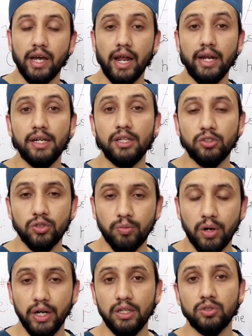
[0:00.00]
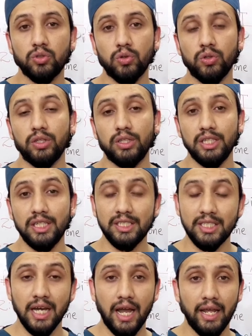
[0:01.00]
a dye into your body, so
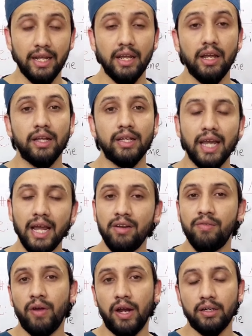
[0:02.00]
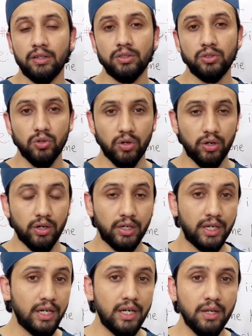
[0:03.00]
these dye can affect your
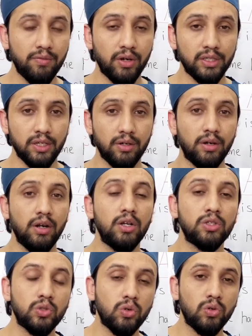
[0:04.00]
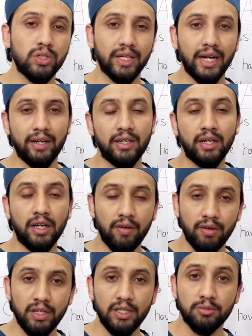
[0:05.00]
kidney function, so the creatinine
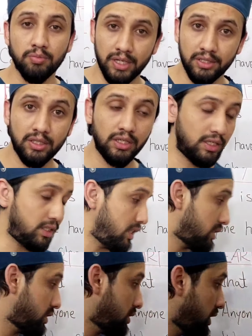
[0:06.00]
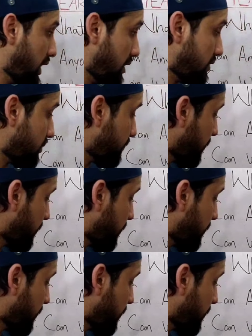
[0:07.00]
level is must in this case.